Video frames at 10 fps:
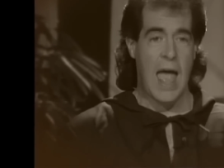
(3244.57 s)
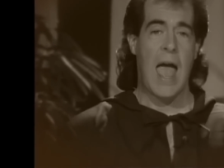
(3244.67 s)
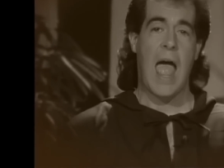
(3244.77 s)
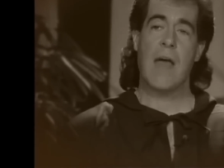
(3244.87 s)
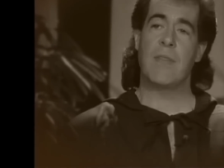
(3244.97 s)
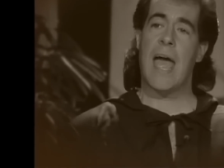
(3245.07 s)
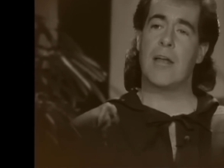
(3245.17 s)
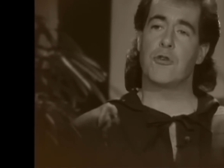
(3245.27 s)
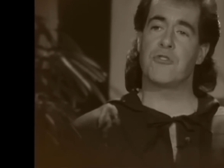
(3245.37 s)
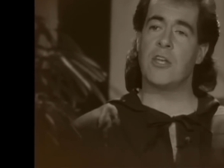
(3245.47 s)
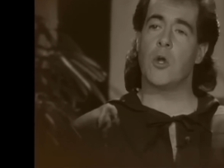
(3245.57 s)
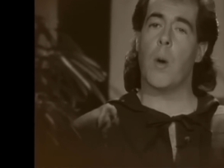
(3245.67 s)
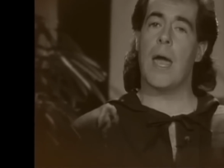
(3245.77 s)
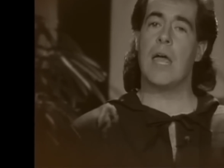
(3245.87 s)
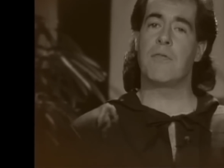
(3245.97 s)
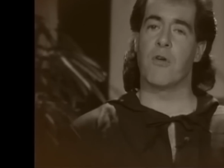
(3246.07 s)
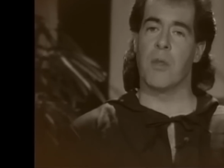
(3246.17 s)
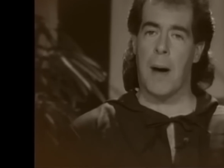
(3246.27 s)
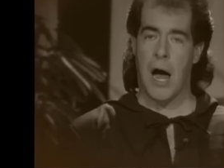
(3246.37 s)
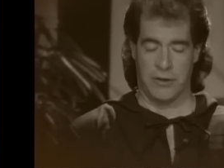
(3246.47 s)
and they had to send away for the
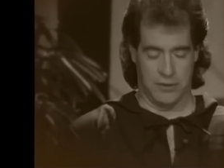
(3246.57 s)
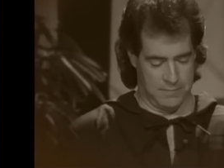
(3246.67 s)
bun.